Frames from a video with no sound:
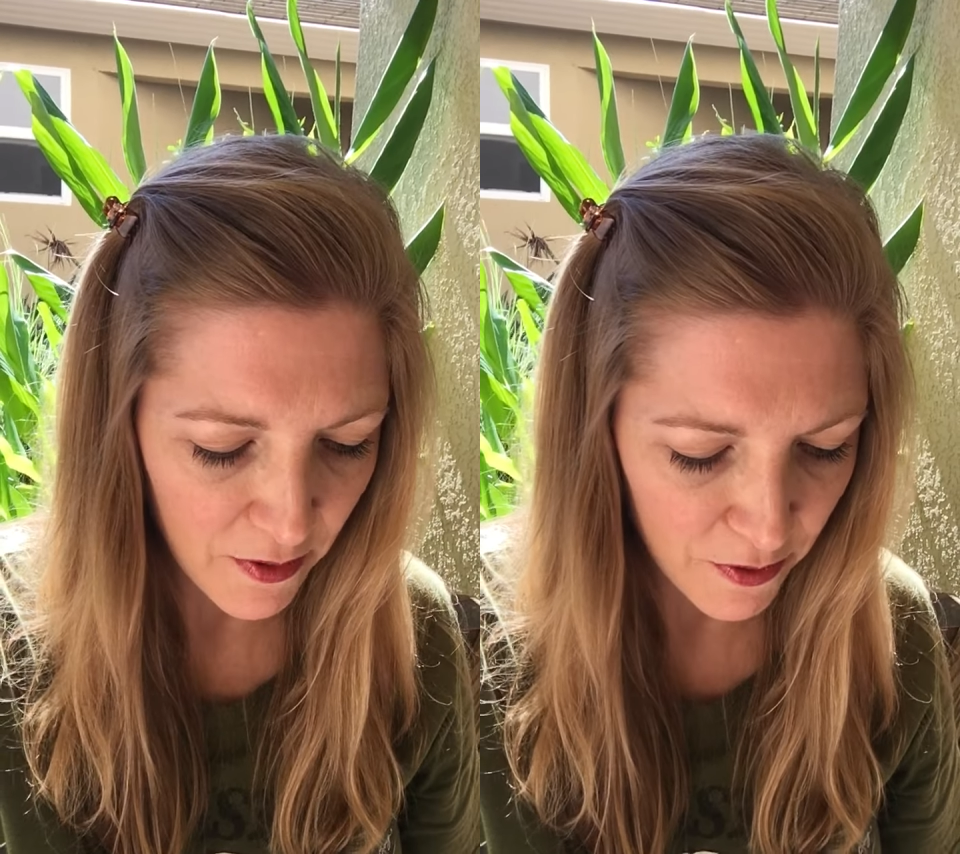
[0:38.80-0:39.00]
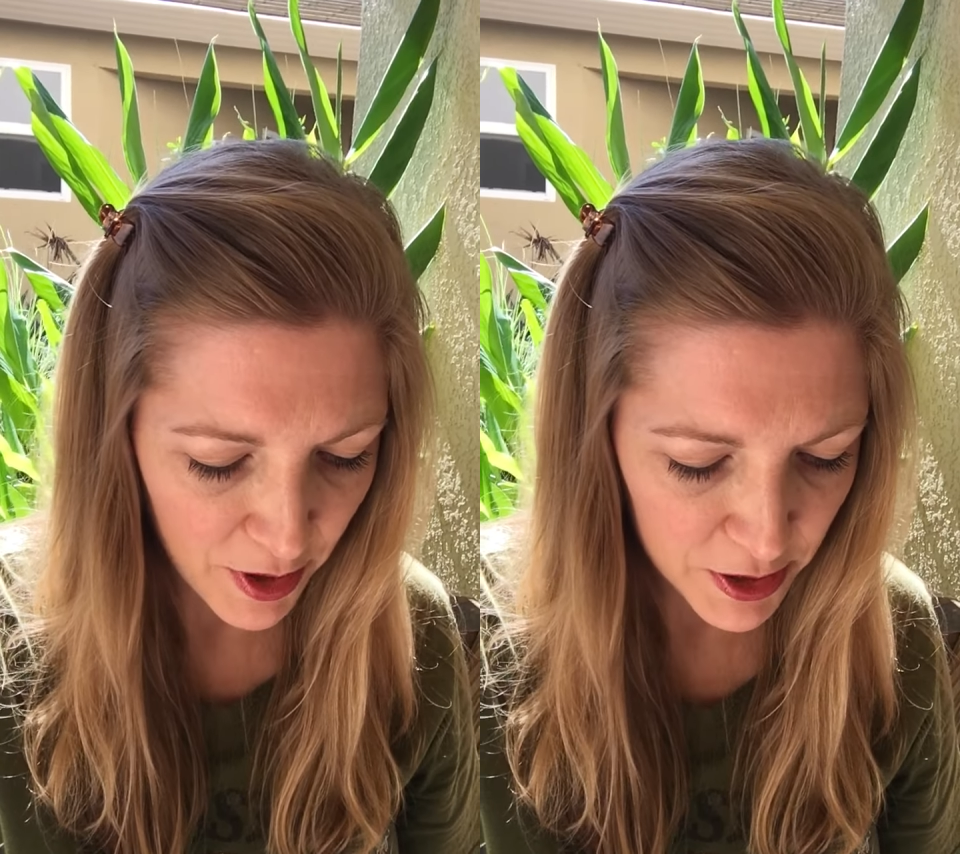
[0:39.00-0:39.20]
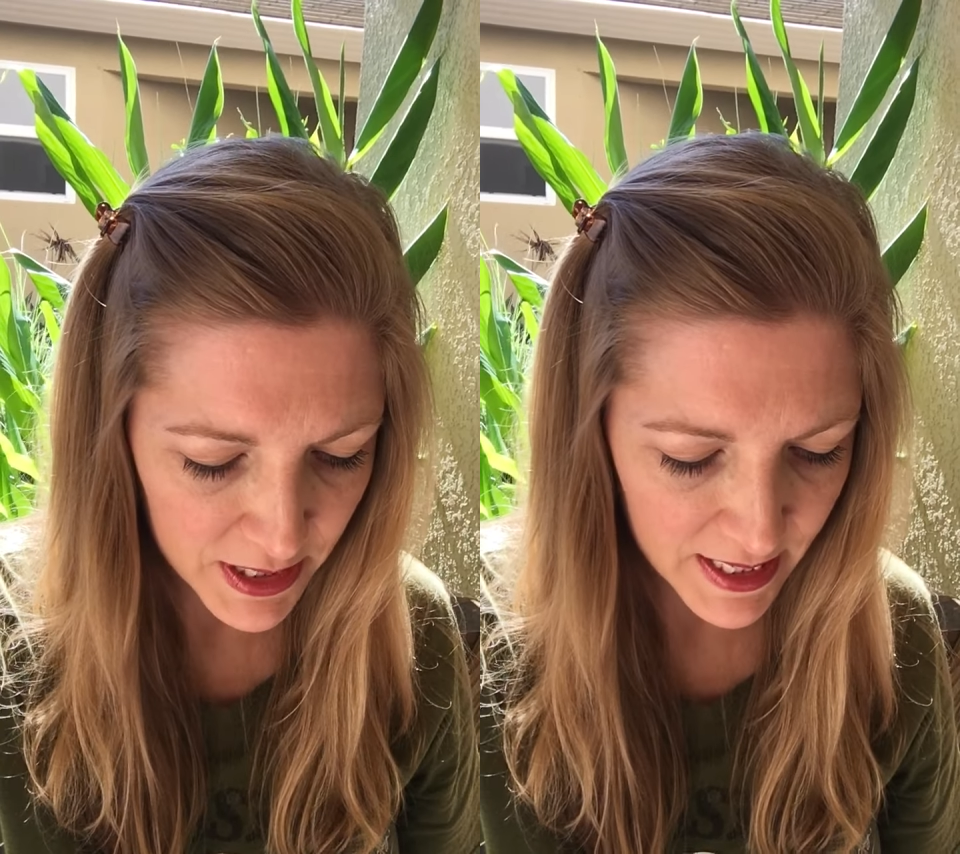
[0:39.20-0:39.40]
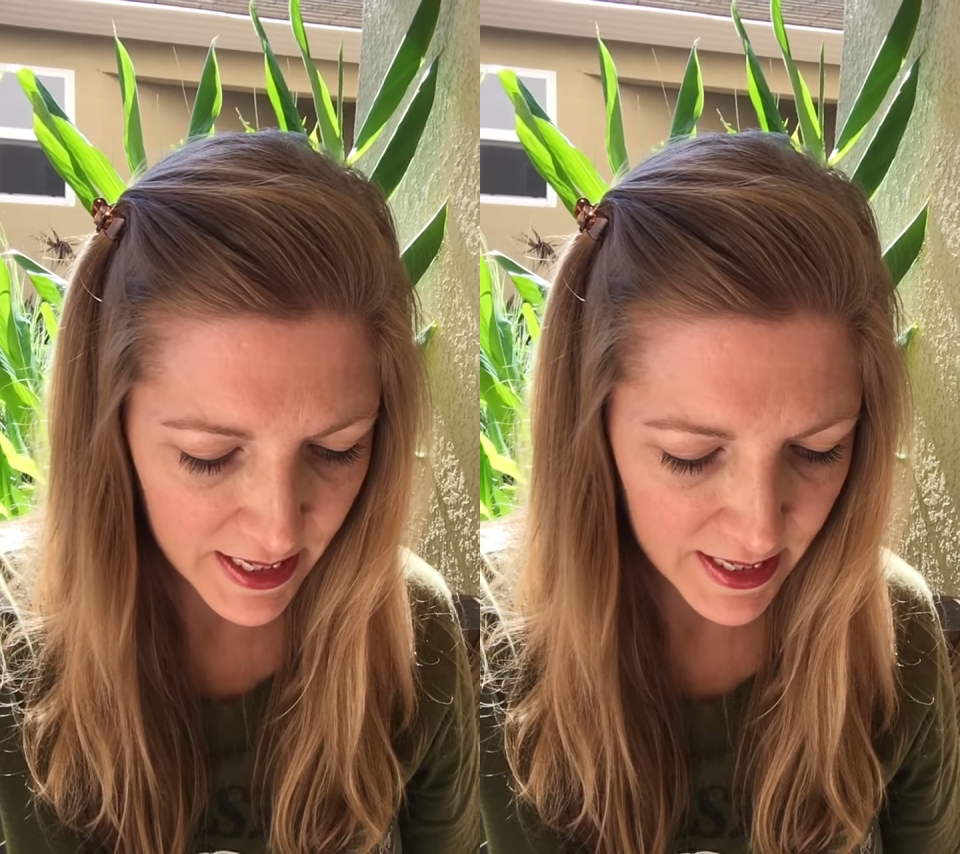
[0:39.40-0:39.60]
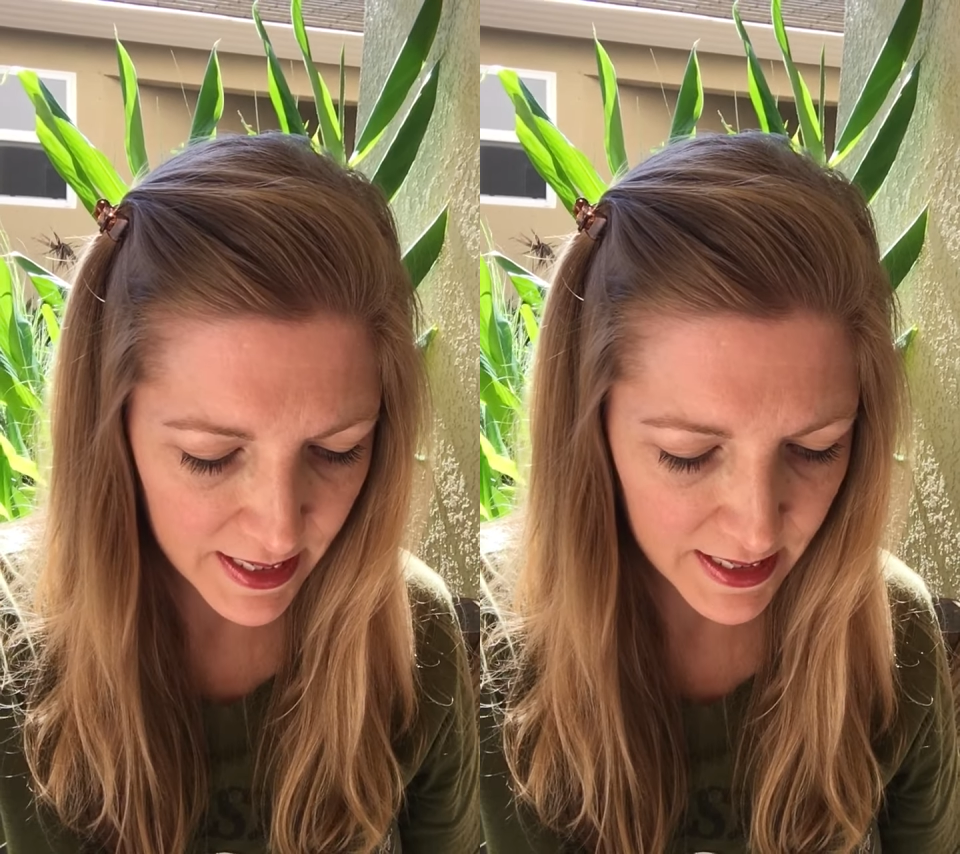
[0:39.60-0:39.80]

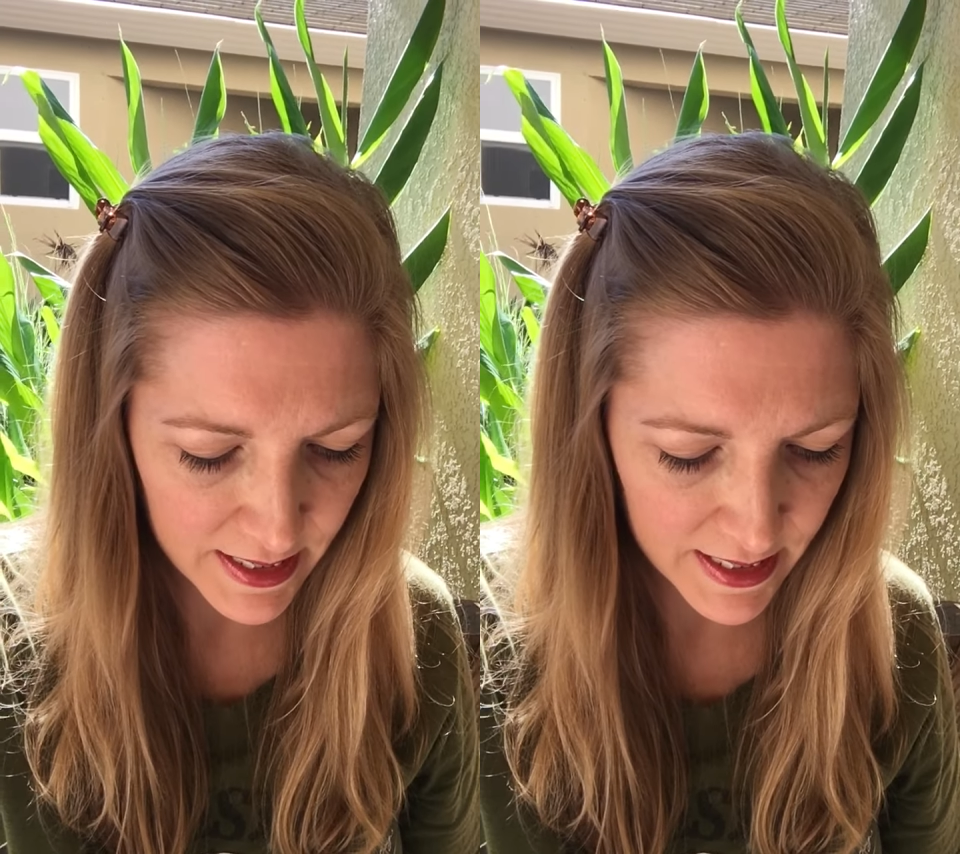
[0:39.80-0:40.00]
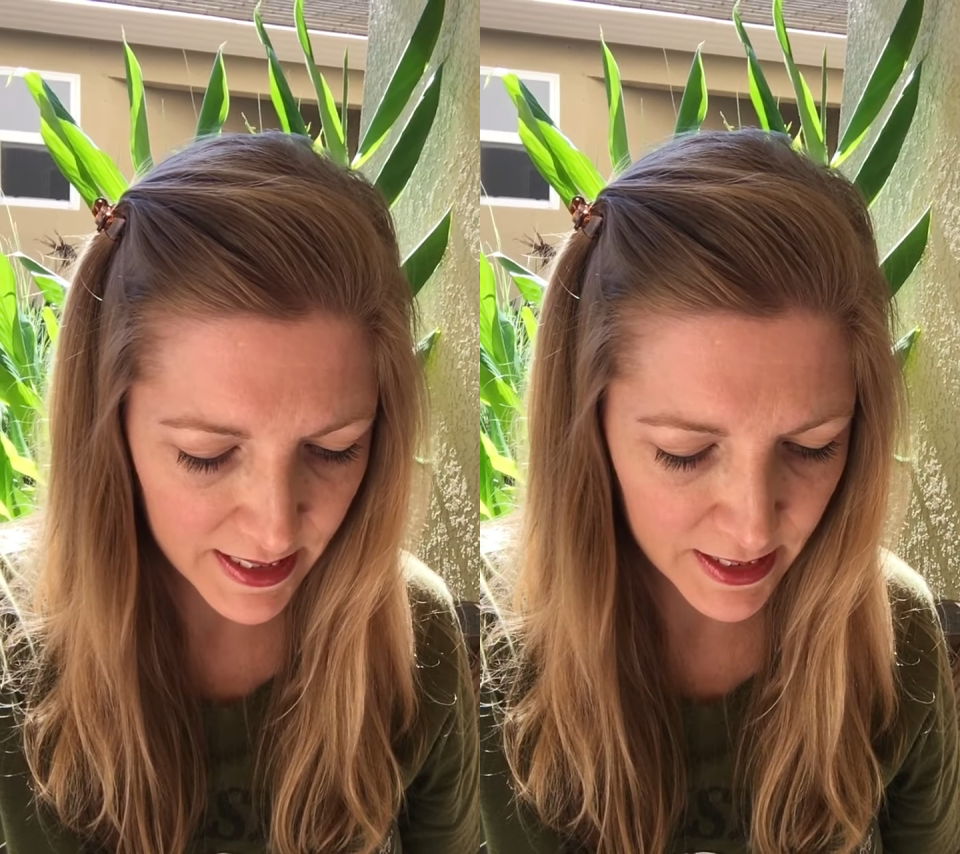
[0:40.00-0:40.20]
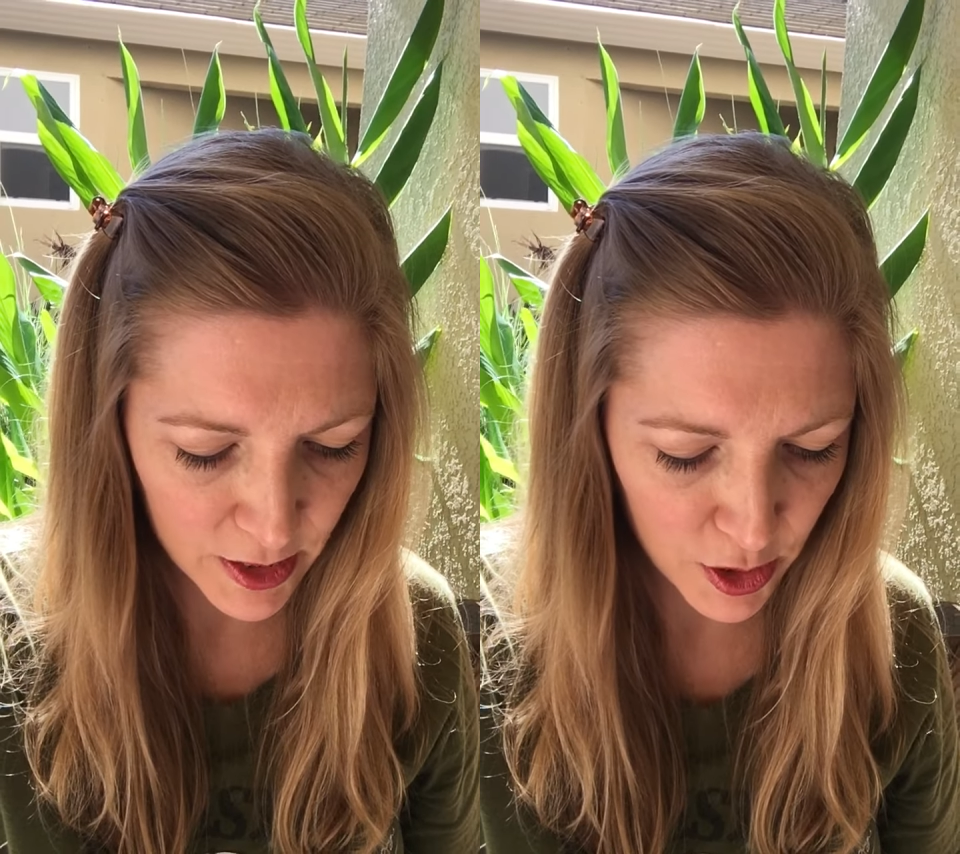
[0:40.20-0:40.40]
verses